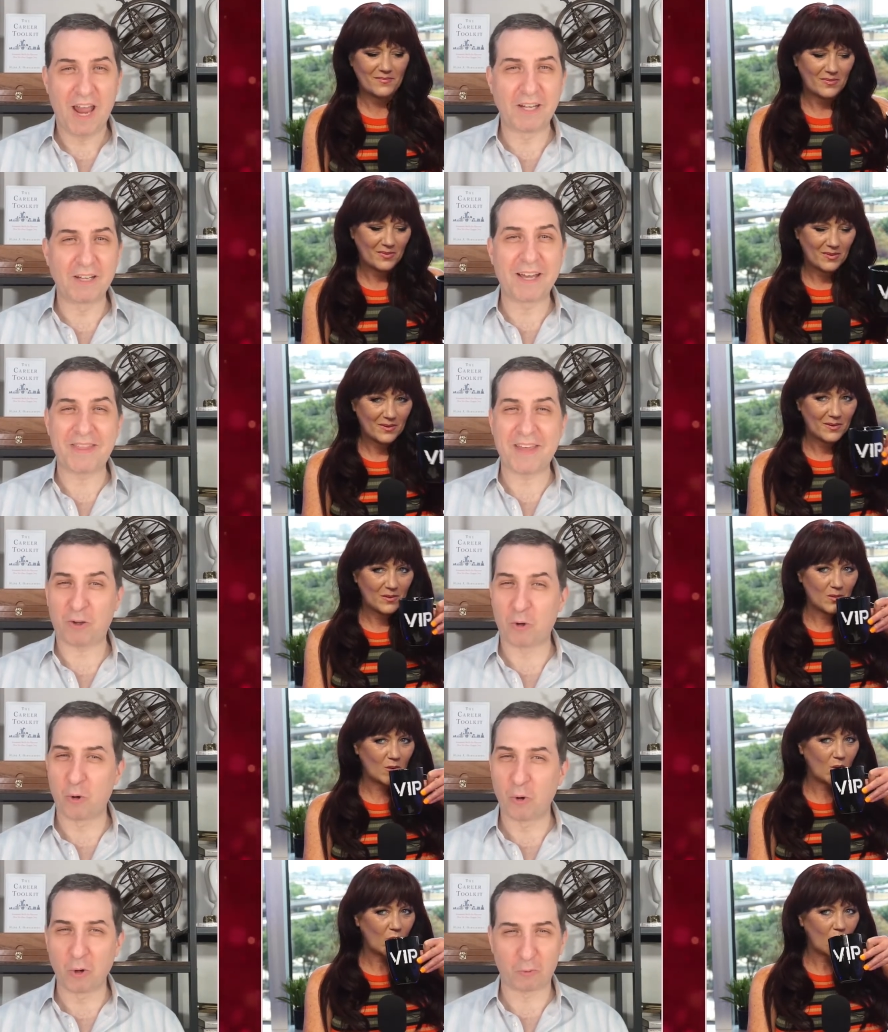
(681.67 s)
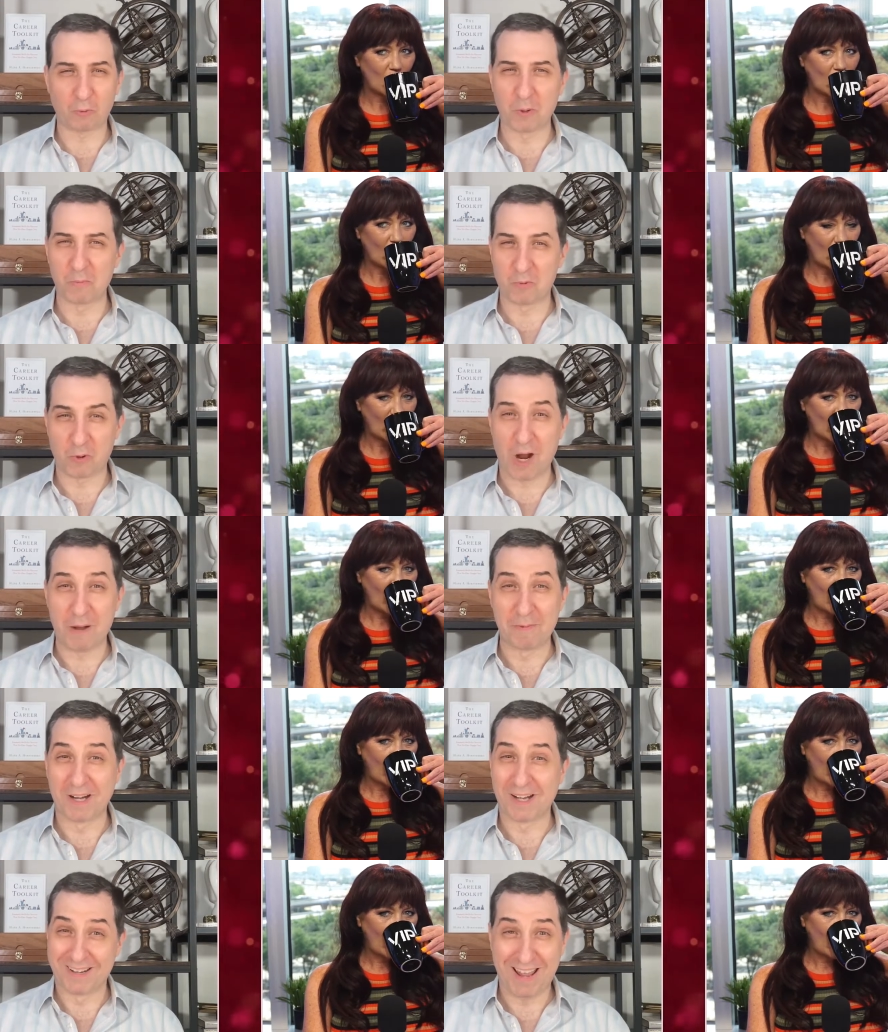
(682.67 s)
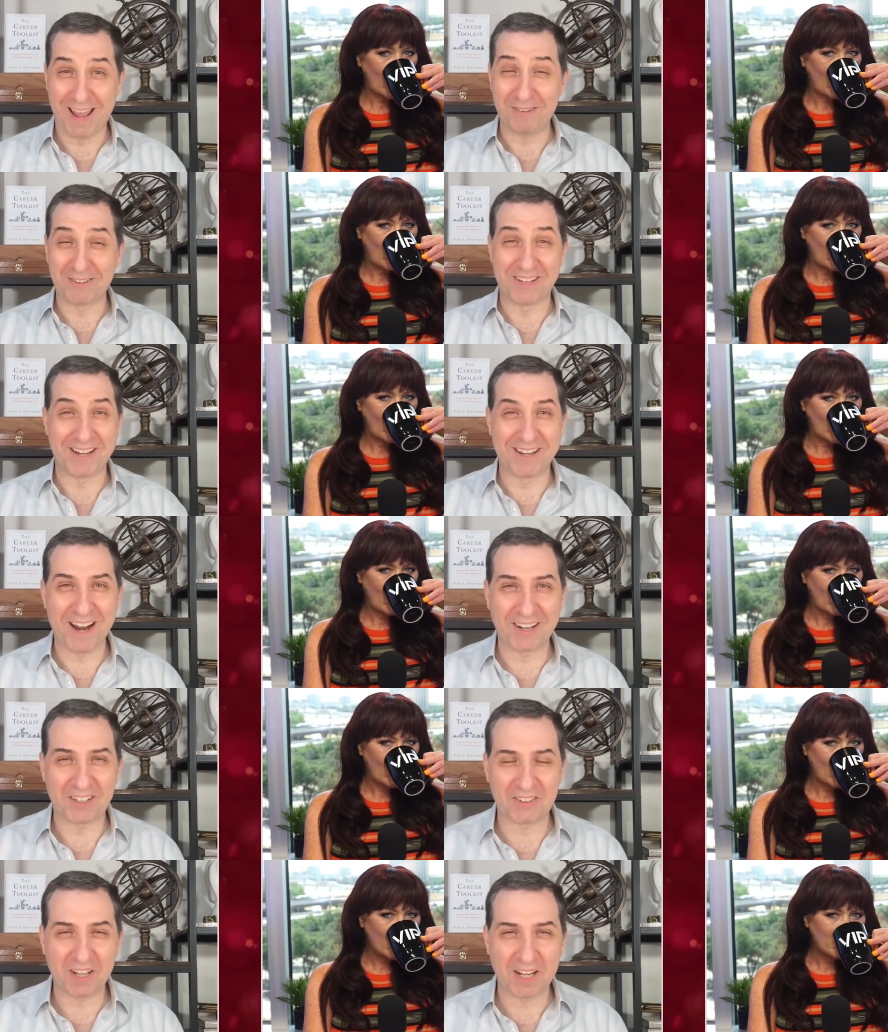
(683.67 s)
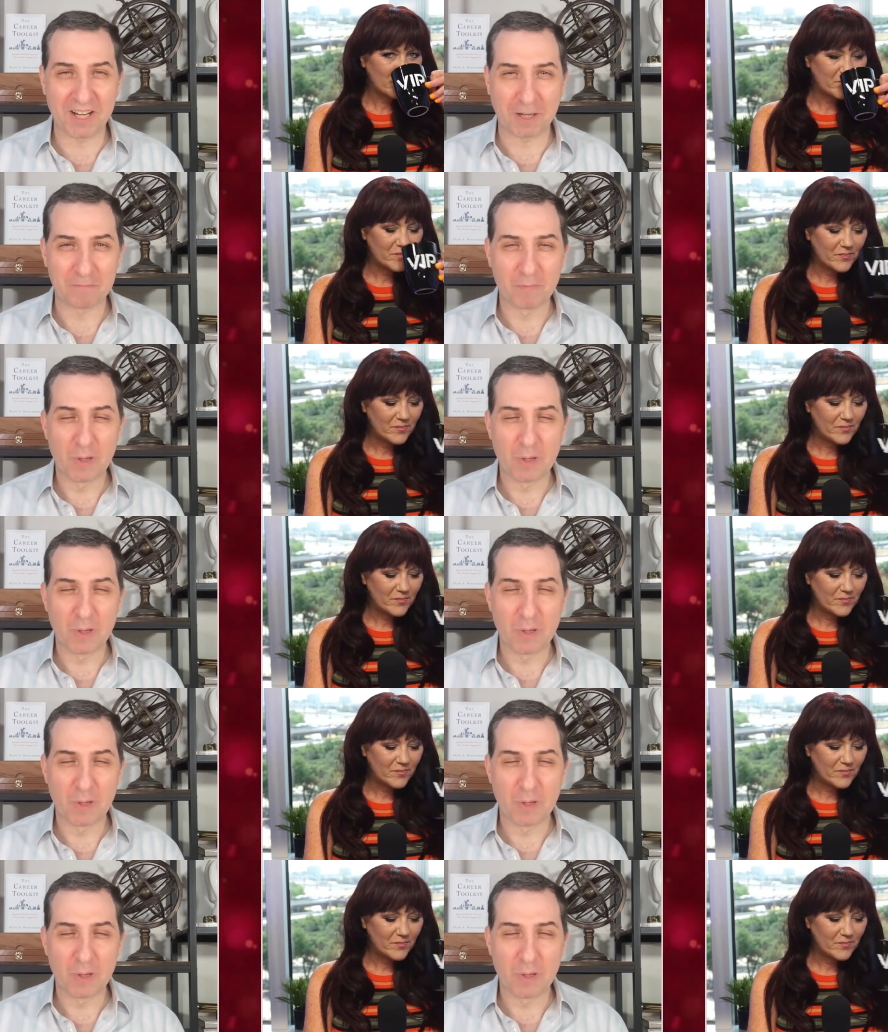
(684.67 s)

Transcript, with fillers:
Speaker 1: And you get that courtroom drama. How is that not exciting?